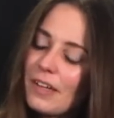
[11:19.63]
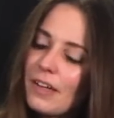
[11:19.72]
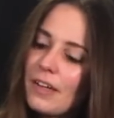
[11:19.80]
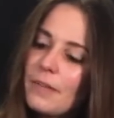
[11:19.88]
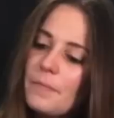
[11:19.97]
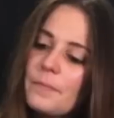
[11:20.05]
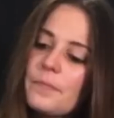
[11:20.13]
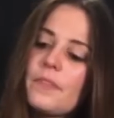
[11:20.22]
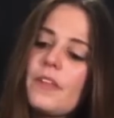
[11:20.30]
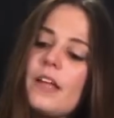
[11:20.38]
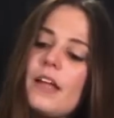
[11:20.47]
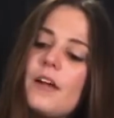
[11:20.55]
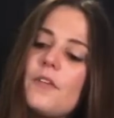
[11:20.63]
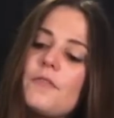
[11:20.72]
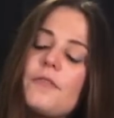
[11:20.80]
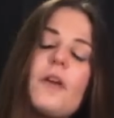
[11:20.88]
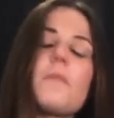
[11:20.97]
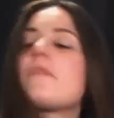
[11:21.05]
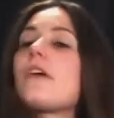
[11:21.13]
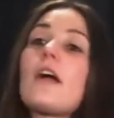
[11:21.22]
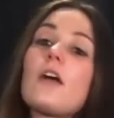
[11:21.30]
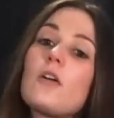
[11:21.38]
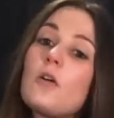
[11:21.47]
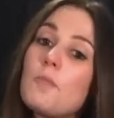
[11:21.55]
Okay. From
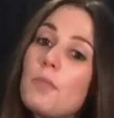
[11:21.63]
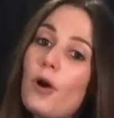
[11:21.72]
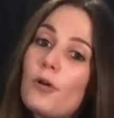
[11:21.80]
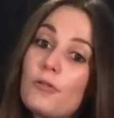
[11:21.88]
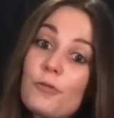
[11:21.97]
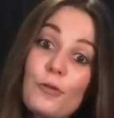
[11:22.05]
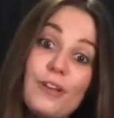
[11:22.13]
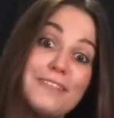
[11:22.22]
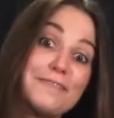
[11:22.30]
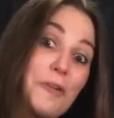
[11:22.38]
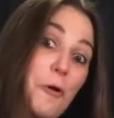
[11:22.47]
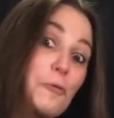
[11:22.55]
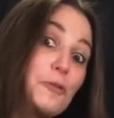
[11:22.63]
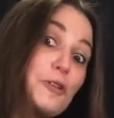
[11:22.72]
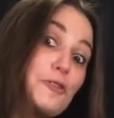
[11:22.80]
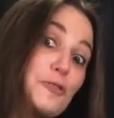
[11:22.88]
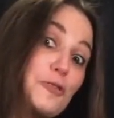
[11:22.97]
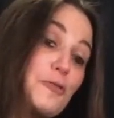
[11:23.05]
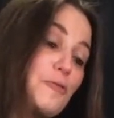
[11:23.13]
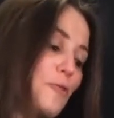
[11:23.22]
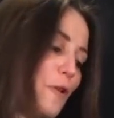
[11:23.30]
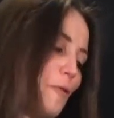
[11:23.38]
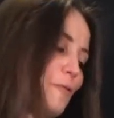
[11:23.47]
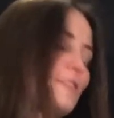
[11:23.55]
there, part three, only two
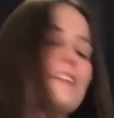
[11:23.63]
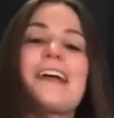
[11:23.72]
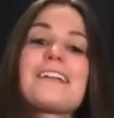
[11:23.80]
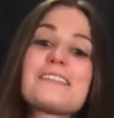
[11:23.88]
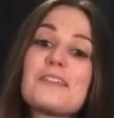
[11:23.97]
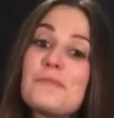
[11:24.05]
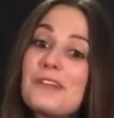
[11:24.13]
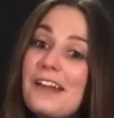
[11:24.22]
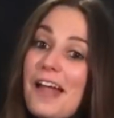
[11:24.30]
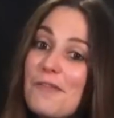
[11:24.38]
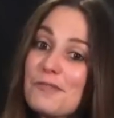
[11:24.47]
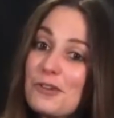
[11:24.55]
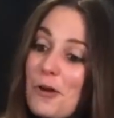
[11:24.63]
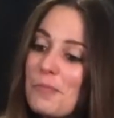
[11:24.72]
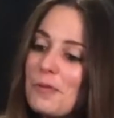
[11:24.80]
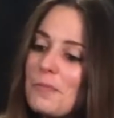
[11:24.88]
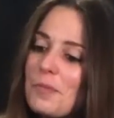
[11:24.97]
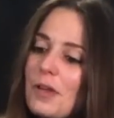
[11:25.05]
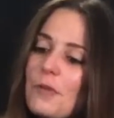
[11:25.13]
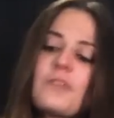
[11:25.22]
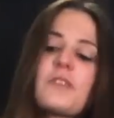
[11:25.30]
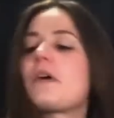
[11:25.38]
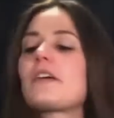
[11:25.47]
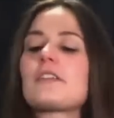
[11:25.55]
notes, okay? It's gonna be an F sharp and a B
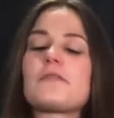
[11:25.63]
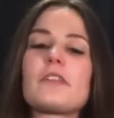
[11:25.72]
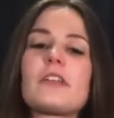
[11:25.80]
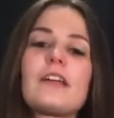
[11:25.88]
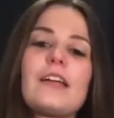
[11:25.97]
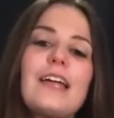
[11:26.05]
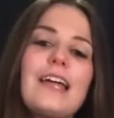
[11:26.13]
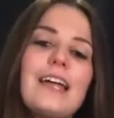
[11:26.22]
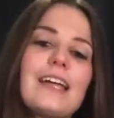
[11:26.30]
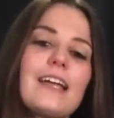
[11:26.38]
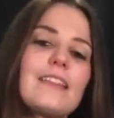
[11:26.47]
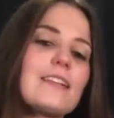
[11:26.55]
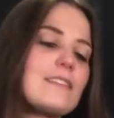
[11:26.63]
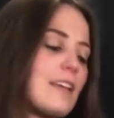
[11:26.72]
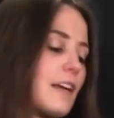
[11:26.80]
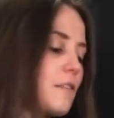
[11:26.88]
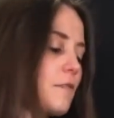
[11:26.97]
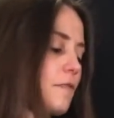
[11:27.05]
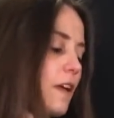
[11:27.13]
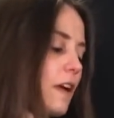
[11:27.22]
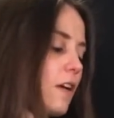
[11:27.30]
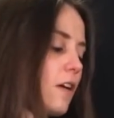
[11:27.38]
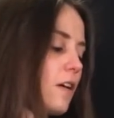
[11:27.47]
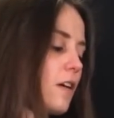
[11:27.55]
respectively. Get that second
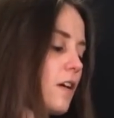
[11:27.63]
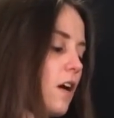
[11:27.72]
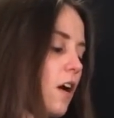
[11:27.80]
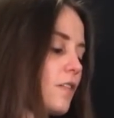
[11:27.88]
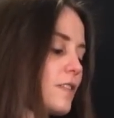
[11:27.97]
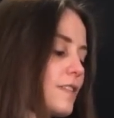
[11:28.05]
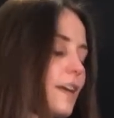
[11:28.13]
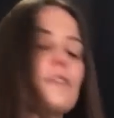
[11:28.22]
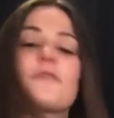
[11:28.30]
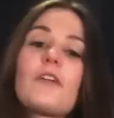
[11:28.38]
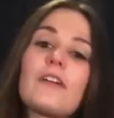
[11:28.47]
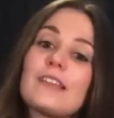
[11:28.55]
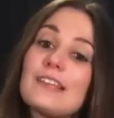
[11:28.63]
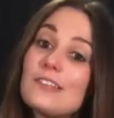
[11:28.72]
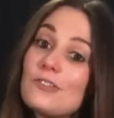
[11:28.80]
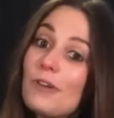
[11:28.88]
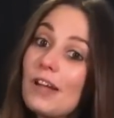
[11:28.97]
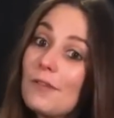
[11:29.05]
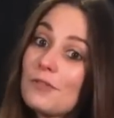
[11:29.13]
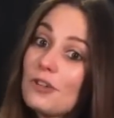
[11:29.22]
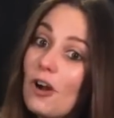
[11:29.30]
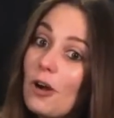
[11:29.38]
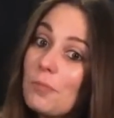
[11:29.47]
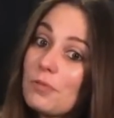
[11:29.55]
finger on the second fret of the E string, F
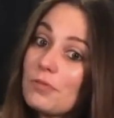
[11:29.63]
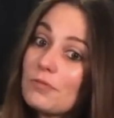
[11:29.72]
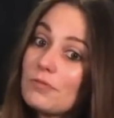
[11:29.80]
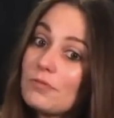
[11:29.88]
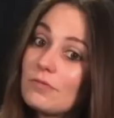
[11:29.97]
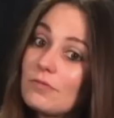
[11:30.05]
sharp, and